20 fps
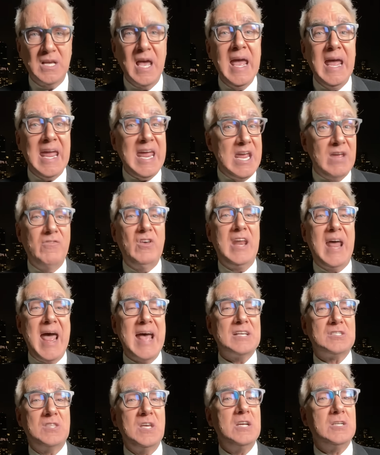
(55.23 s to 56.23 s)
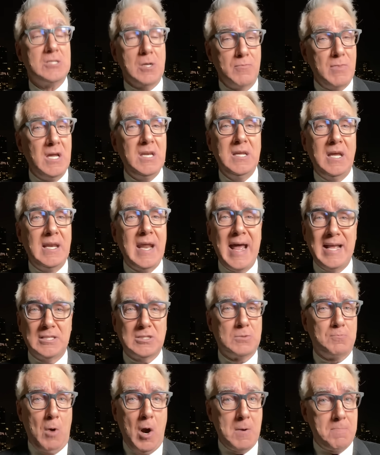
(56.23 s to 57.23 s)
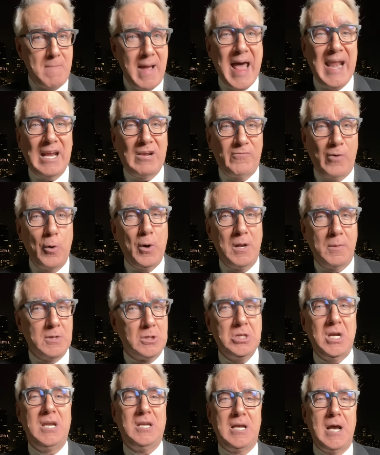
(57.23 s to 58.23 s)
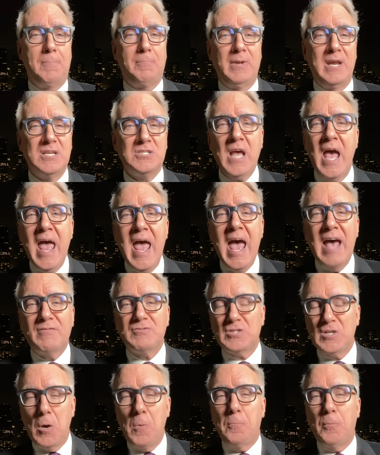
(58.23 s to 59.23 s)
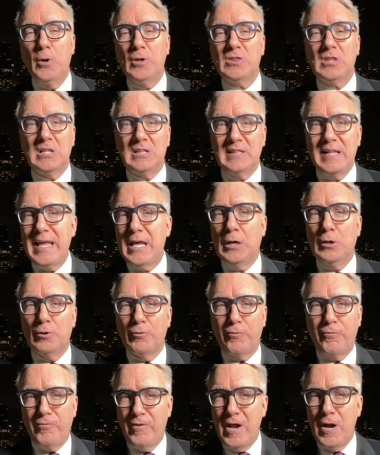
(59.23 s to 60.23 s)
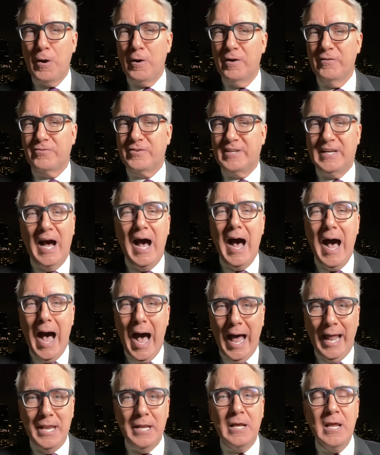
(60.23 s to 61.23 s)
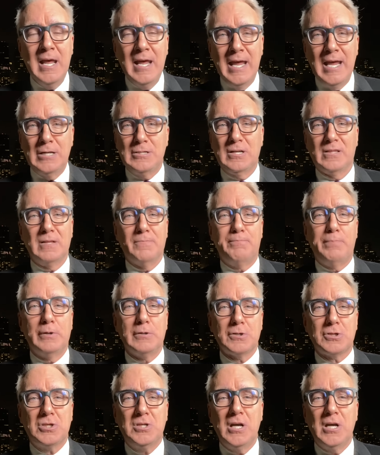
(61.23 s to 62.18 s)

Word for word: even as the Dominion and Smartmatic voting machine companies have so put the legal fear of God into the bullshit